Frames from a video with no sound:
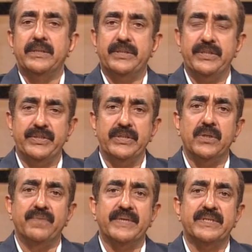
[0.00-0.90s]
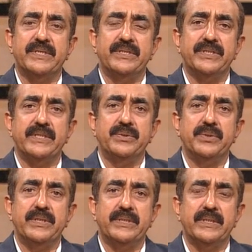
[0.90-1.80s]
Teaching of extension
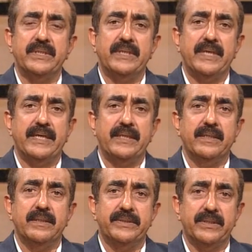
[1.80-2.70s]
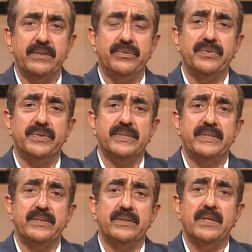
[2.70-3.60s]
education in agricultural
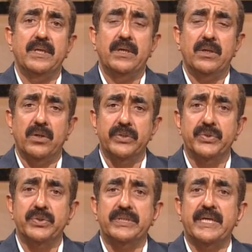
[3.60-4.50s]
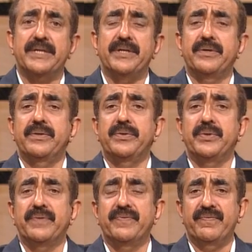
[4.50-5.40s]
universities also started
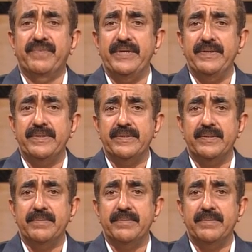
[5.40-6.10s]
during 50s.